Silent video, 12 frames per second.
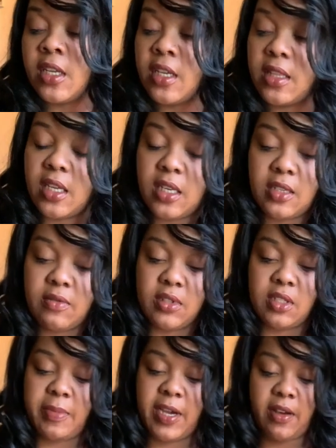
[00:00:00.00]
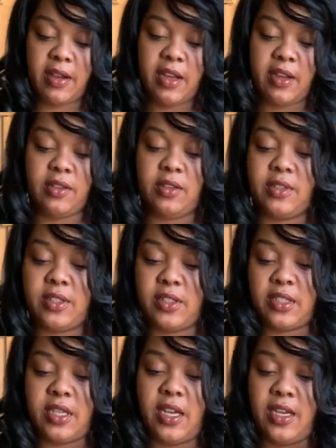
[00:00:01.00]
that it was about how you're
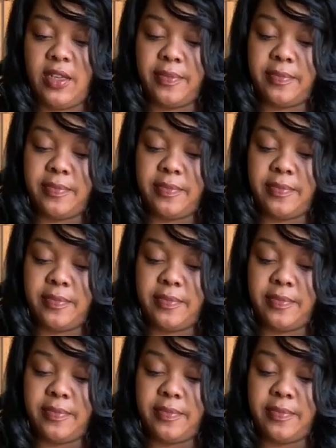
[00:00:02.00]
just like